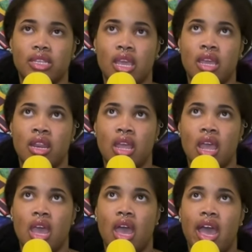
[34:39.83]
And
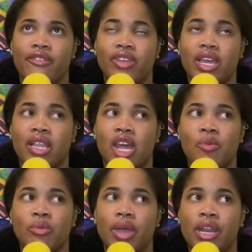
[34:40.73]
I feel like a lot of
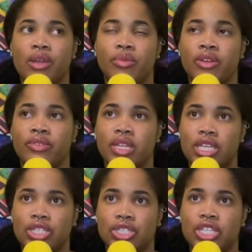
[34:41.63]
people end up in
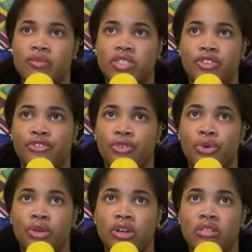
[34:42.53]
relationships
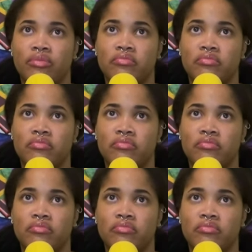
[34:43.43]
for